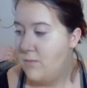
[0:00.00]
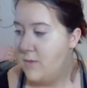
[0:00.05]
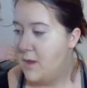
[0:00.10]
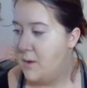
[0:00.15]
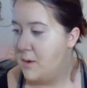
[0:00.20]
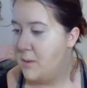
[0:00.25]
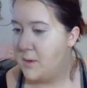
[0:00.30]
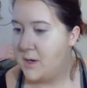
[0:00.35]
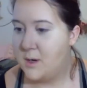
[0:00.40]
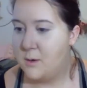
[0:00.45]

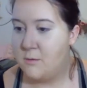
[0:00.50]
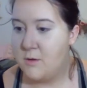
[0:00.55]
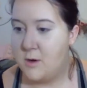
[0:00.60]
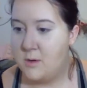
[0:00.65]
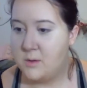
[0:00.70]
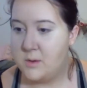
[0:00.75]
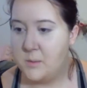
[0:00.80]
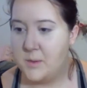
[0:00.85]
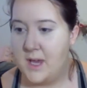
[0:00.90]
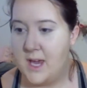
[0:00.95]
You know what? We're gonna
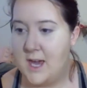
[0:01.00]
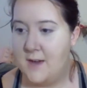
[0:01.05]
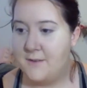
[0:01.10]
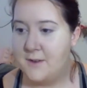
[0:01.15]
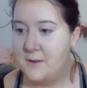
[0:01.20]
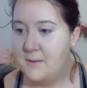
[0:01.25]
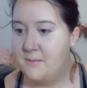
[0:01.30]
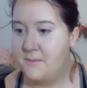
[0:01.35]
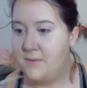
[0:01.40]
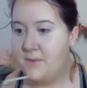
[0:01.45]
roll with what we
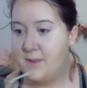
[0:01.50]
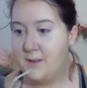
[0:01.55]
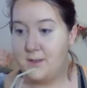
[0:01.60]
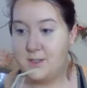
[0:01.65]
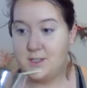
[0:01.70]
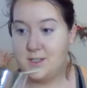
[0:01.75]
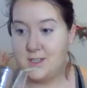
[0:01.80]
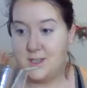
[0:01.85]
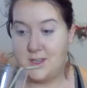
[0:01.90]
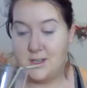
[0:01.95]
have.
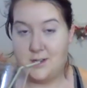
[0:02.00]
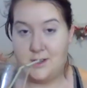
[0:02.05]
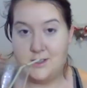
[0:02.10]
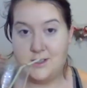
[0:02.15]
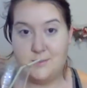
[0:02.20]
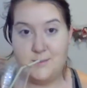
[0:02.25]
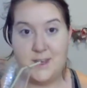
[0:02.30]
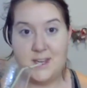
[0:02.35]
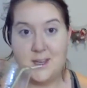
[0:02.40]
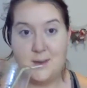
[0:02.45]
We're just gonna throw on
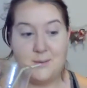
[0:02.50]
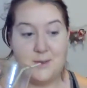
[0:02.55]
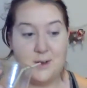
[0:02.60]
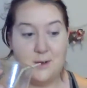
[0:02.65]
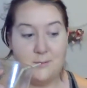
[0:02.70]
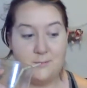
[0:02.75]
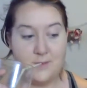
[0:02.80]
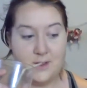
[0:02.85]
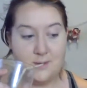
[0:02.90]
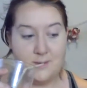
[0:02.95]
some makeup and
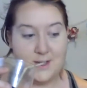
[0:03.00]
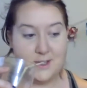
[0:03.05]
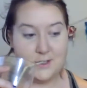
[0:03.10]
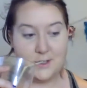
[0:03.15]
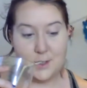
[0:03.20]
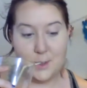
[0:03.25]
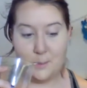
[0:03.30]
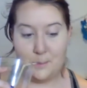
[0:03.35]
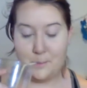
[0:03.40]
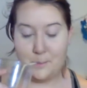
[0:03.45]
hope for the
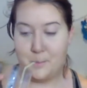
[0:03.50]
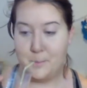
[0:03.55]
best.